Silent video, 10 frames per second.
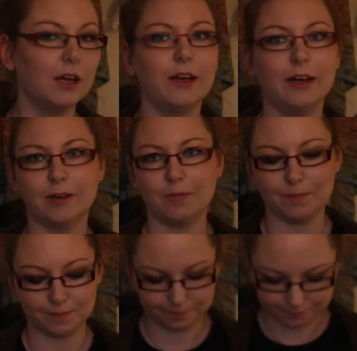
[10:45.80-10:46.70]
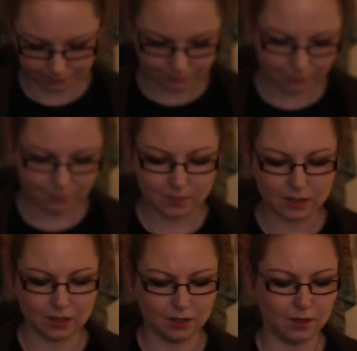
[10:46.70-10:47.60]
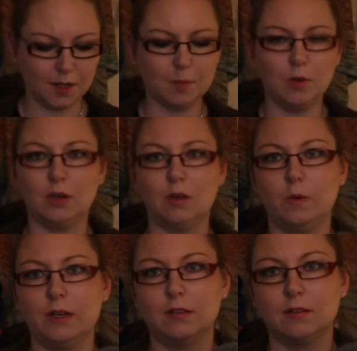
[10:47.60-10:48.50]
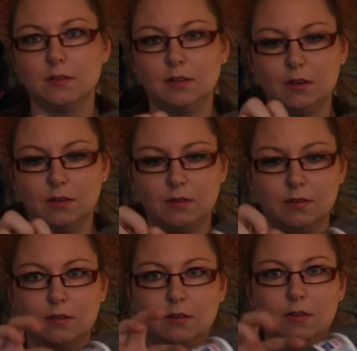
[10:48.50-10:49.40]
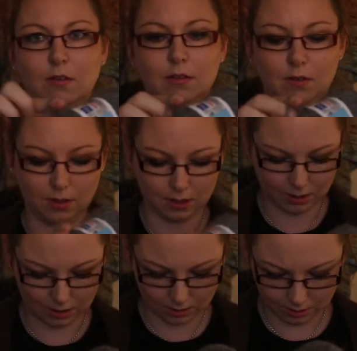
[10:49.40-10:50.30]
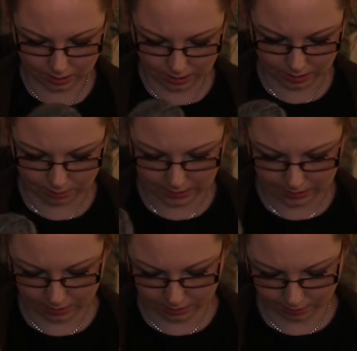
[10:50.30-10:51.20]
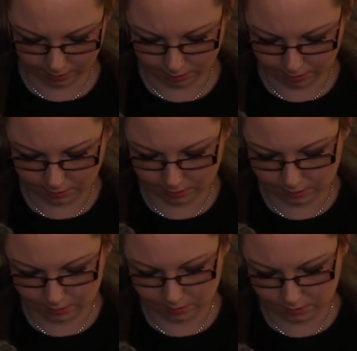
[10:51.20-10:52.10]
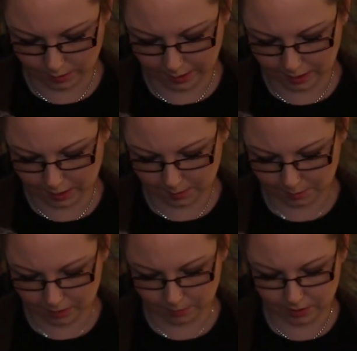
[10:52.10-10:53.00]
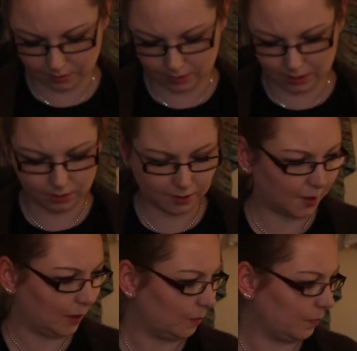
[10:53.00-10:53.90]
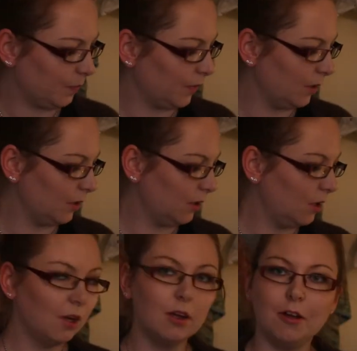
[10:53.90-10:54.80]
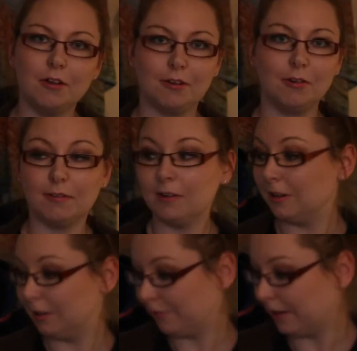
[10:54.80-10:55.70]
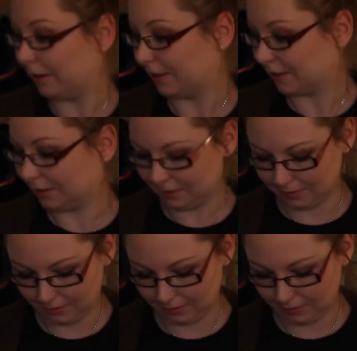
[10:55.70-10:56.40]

Yeah, it's a bulky weight yarn. And I am knitting the socks on 6mm needles, so it's fairly fast.